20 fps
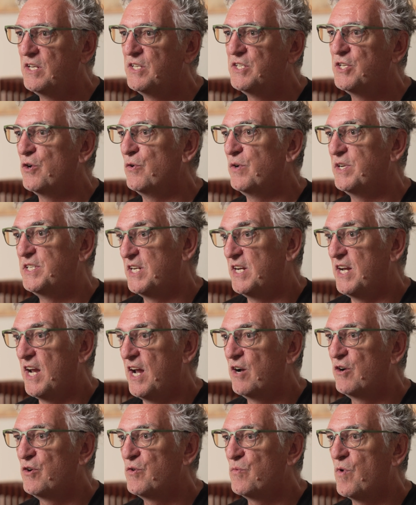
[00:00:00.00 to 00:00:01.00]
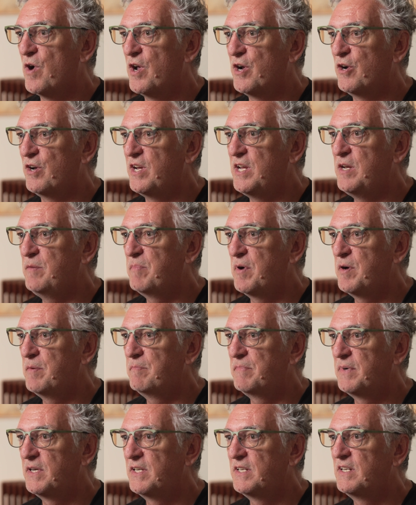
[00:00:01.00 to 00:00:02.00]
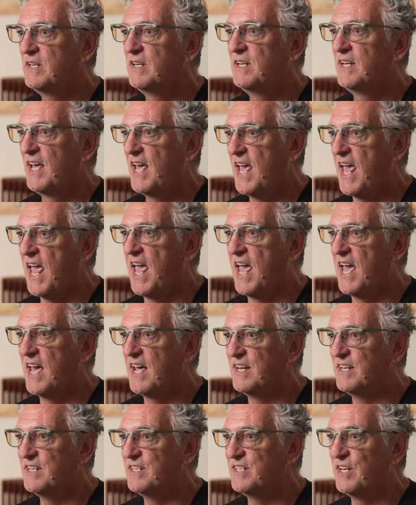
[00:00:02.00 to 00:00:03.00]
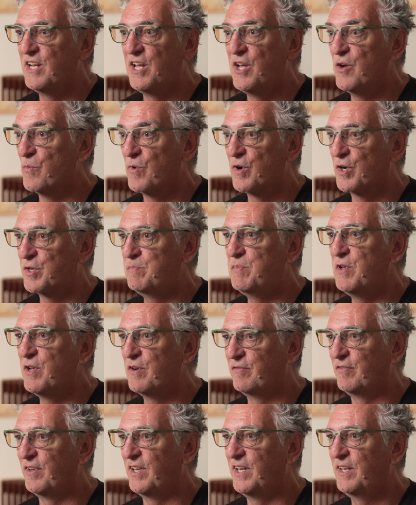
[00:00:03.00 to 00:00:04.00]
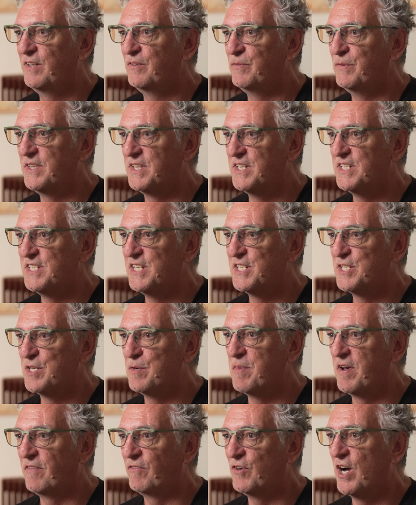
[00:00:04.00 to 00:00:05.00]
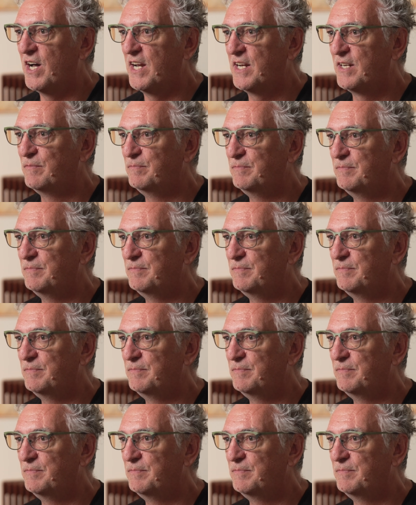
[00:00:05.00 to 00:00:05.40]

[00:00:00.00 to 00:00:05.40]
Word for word: So it's an air to water heat pump and it works beautifully with the system I've got.